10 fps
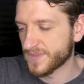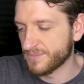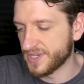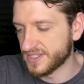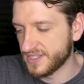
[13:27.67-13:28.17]

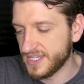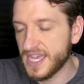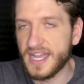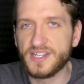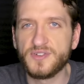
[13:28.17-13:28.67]
But
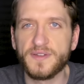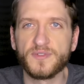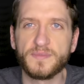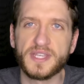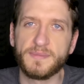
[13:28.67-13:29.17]
yeah, I do have
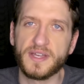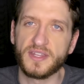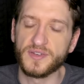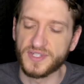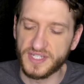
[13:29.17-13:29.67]
grip tape on
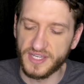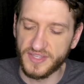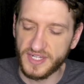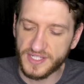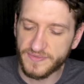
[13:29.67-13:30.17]
the nose and tail.
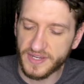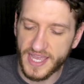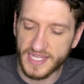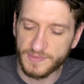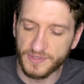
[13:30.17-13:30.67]
That is for
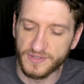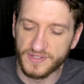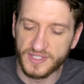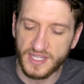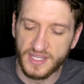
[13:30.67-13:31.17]

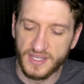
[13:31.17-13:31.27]
Caspers.